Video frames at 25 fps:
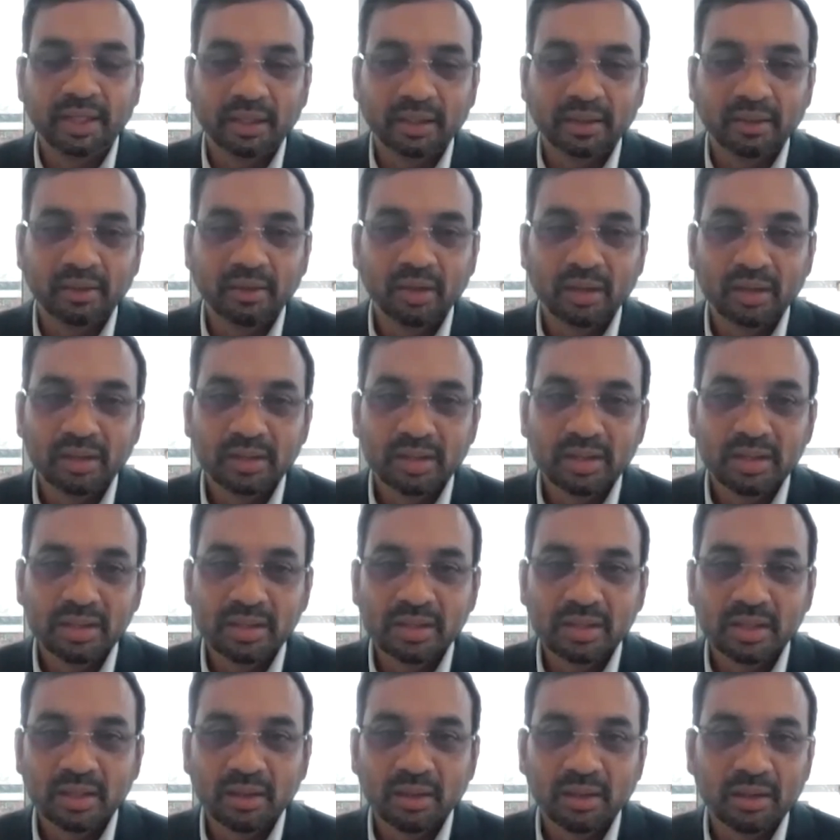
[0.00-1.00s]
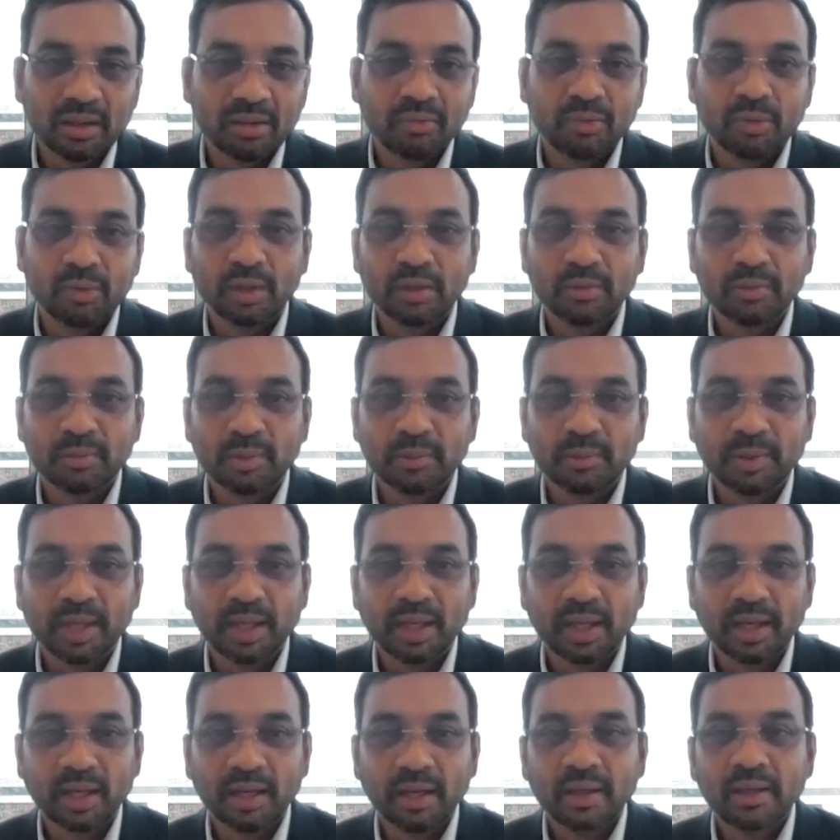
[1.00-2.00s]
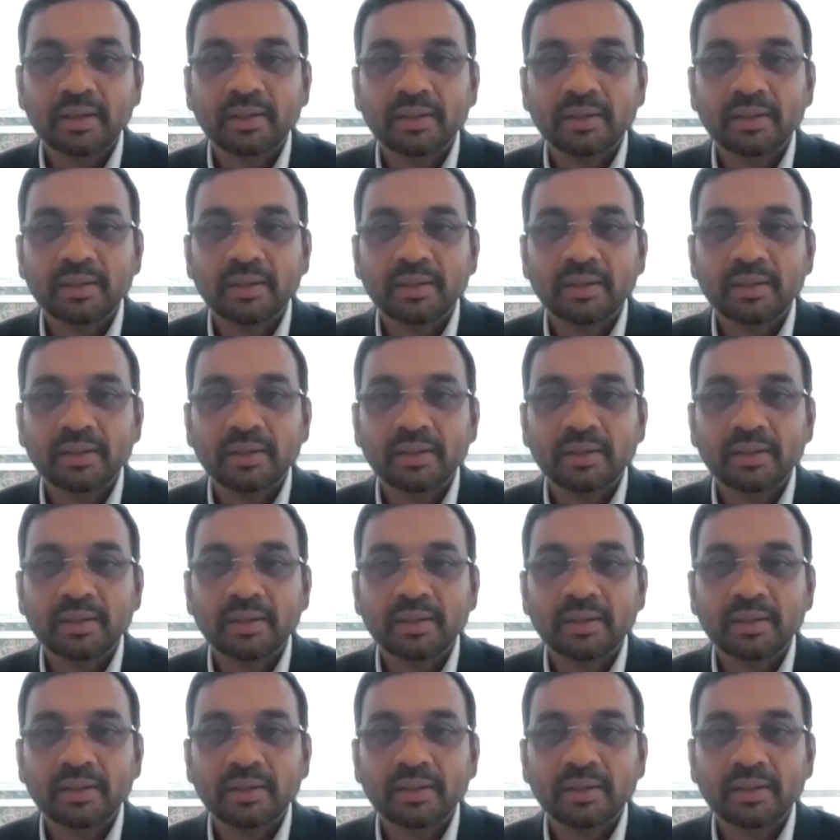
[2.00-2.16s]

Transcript: technologies, and a lot of automobile